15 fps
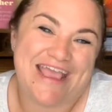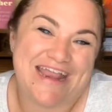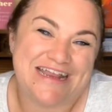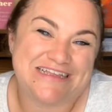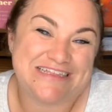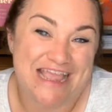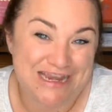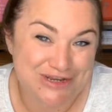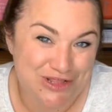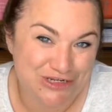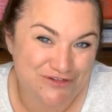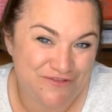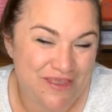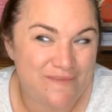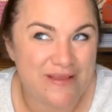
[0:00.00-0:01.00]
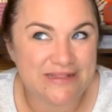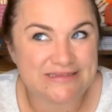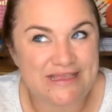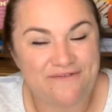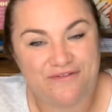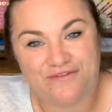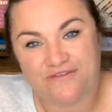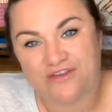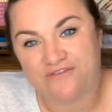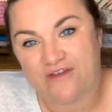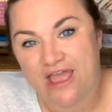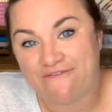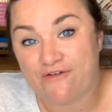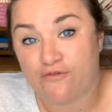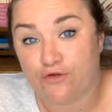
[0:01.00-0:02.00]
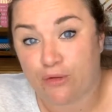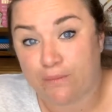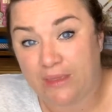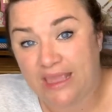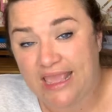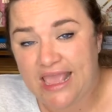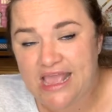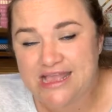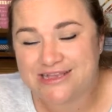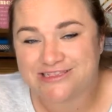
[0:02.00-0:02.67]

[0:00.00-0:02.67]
It is $8 for them and $7.55 for me.